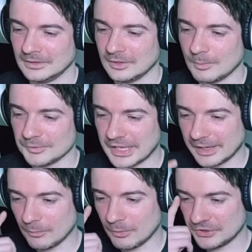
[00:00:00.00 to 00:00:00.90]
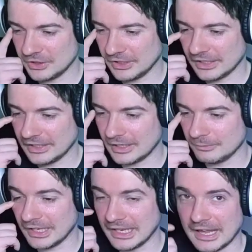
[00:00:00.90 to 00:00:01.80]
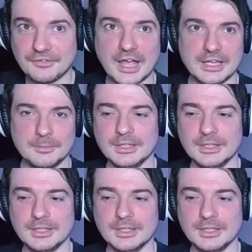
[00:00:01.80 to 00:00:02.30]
Almost like watching a real life anime.